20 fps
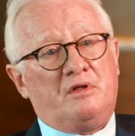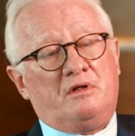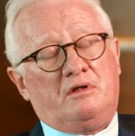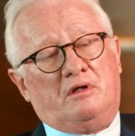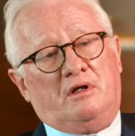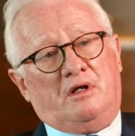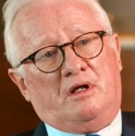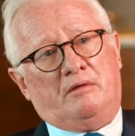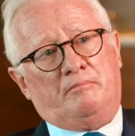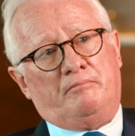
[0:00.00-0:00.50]

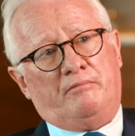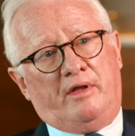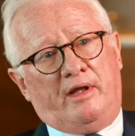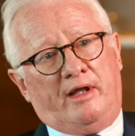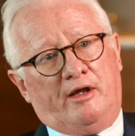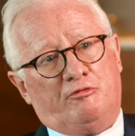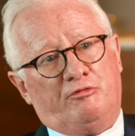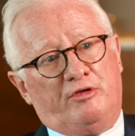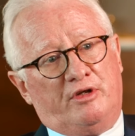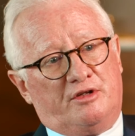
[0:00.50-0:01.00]

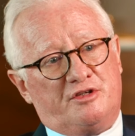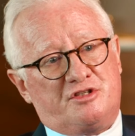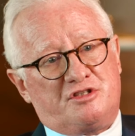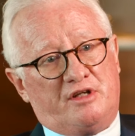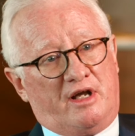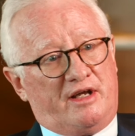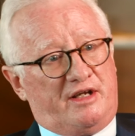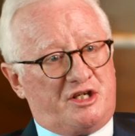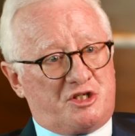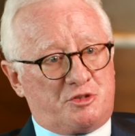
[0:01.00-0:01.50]
Our real
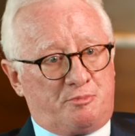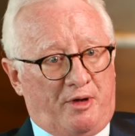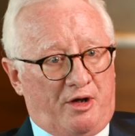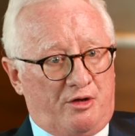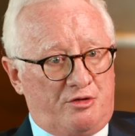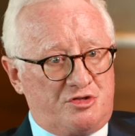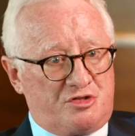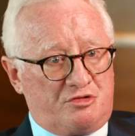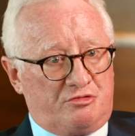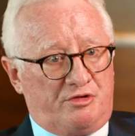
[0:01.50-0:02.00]
estate
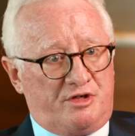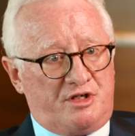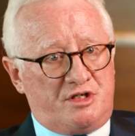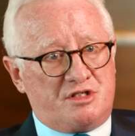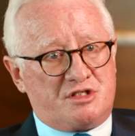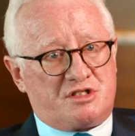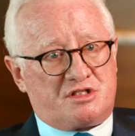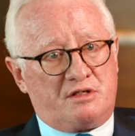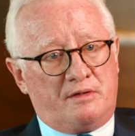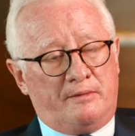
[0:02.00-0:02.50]
exposure
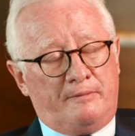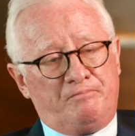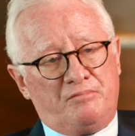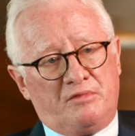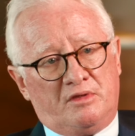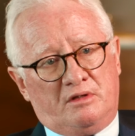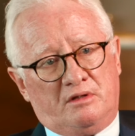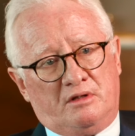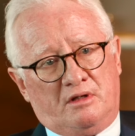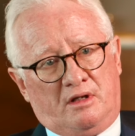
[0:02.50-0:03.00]
is
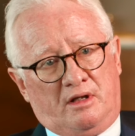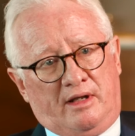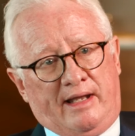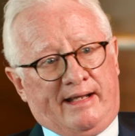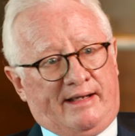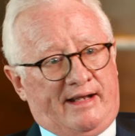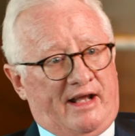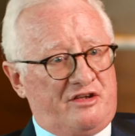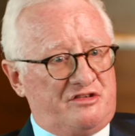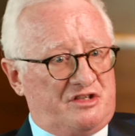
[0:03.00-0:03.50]

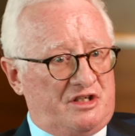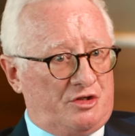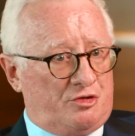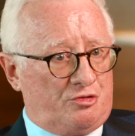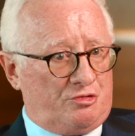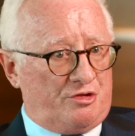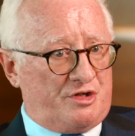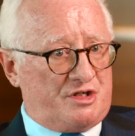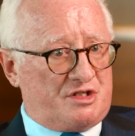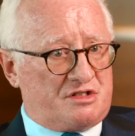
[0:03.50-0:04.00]
and has
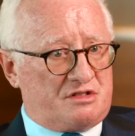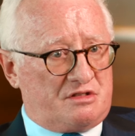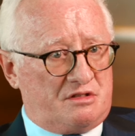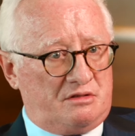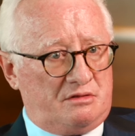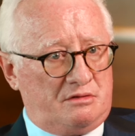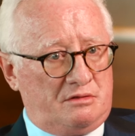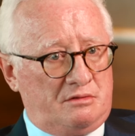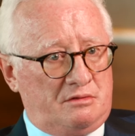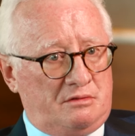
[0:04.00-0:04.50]
increased
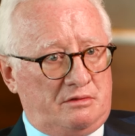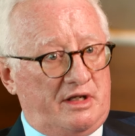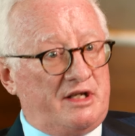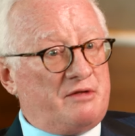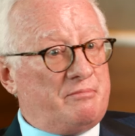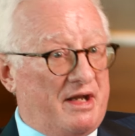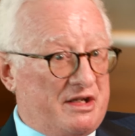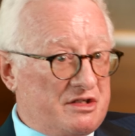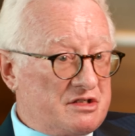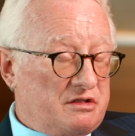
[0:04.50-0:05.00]

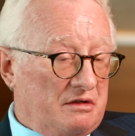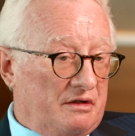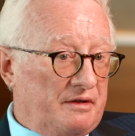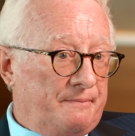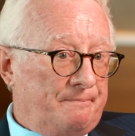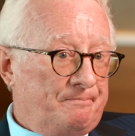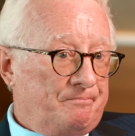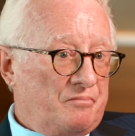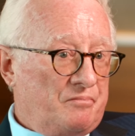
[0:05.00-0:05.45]
immensely.